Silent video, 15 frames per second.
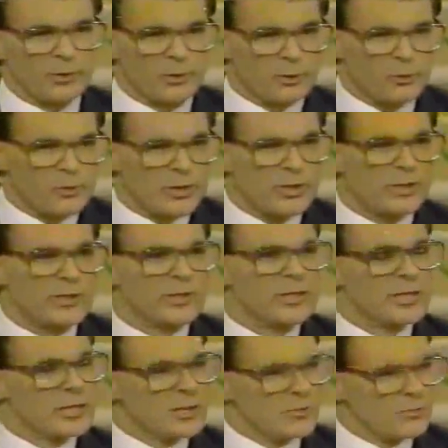from Korea,
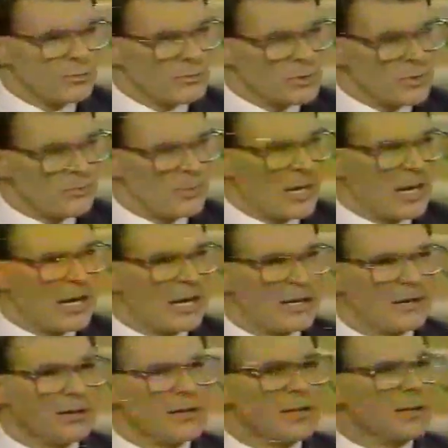from
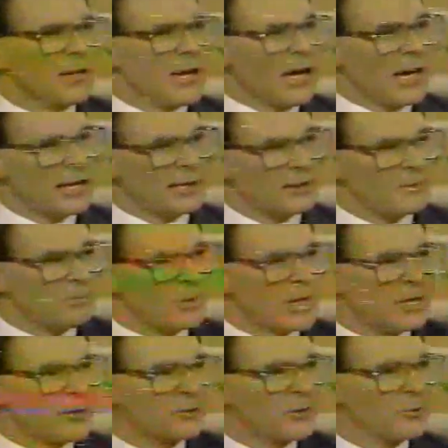Japan, and
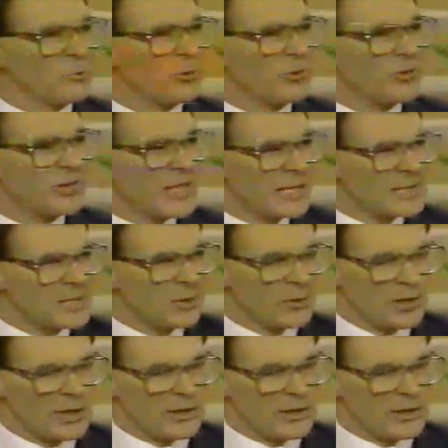compared them with NATO